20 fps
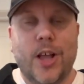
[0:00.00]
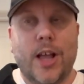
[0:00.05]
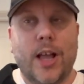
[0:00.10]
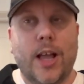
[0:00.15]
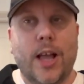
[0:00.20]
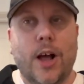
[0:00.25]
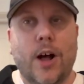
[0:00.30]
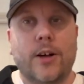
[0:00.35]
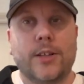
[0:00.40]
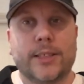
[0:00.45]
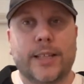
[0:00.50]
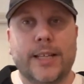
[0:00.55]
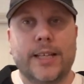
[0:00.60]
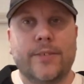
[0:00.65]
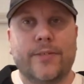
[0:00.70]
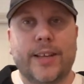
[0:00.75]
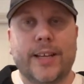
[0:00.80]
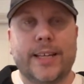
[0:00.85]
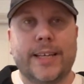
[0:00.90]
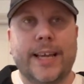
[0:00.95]
mm-hmm. asking
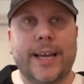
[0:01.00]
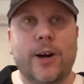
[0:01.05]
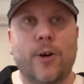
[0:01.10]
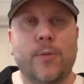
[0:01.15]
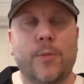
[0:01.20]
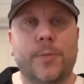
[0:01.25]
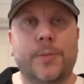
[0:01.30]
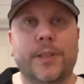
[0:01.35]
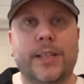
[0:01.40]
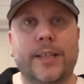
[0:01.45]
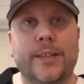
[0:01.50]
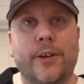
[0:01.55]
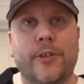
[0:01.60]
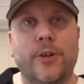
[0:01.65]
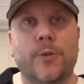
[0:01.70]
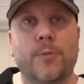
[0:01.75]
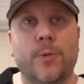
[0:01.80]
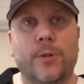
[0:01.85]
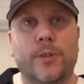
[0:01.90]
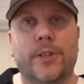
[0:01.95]
if they can help, but they
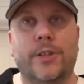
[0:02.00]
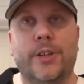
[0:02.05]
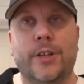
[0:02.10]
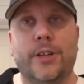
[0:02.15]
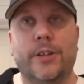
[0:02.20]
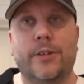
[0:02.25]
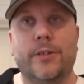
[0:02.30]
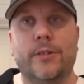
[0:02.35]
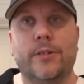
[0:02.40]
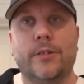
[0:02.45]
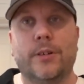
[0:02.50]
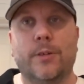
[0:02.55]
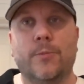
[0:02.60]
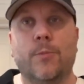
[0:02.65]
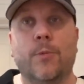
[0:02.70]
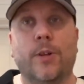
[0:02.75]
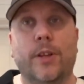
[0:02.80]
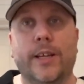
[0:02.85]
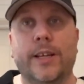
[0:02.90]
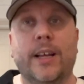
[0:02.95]
don't know what to do
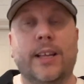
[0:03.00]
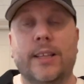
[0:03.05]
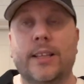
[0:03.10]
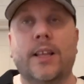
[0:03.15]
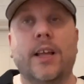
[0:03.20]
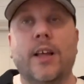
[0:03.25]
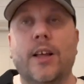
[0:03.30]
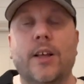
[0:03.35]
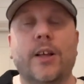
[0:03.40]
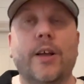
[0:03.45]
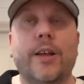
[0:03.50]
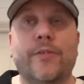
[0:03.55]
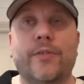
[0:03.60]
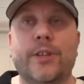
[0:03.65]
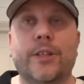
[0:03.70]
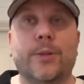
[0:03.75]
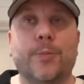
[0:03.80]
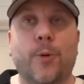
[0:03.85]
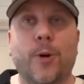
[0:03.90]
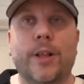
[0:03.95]
and what they, and
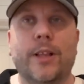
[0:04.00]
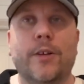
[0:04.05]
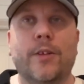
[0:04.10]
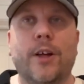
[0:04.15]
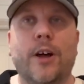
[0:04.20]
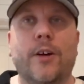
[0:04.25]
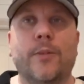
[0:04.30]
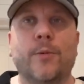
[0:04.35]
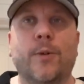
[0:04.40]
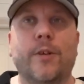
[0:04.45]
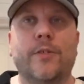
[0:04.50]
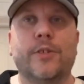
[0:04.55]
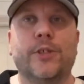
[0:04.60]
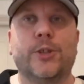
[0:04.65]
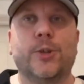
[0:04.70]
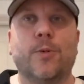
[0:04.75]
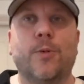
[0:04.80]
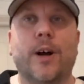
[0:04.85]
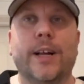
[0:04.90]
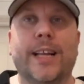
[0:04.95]
even to the point they're like, I'm not even
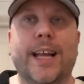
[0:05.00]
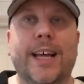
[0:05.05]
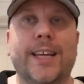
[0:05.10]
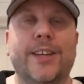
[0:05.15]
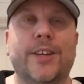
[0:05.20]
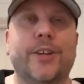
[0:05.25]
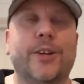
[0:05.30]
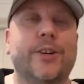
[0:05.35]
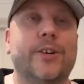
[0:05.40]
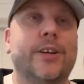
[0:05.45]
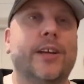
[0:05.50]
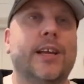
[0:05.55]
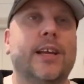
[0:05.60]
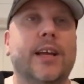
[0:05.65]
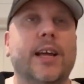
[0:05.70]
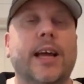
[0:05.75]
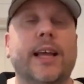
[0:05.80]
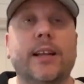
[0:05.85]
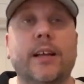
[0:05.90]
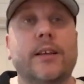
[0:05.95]
sure what I can do.
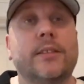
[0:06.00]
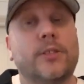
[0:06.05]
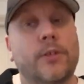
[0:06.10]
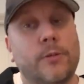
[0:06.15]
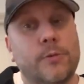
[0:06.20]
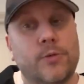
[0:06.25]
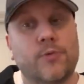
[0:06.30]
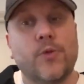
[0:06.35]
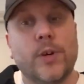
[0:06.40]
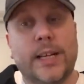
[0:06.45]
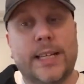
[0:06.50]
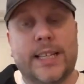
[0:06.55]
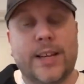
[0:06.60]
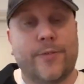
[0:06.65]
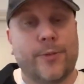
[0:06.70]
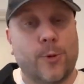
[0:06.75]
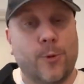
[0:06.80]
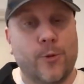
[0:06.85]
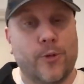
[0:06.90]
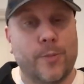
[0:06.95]
And it, so it's really
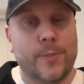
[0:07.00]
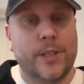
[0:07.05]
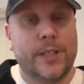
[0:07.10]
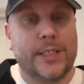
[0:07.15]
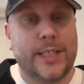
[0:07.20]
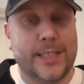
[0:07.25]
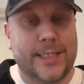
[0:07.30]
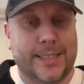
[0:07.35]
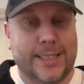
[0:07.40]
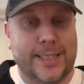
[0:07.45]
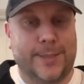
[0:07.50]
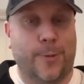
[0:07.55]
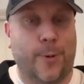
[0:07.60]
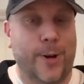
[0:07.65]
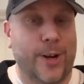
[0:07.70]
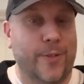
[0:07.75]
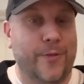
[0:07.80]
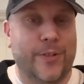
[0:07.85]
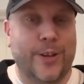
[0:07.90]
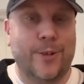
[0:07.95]
difficult from a logistics
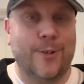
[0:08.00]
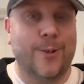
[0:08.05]
point of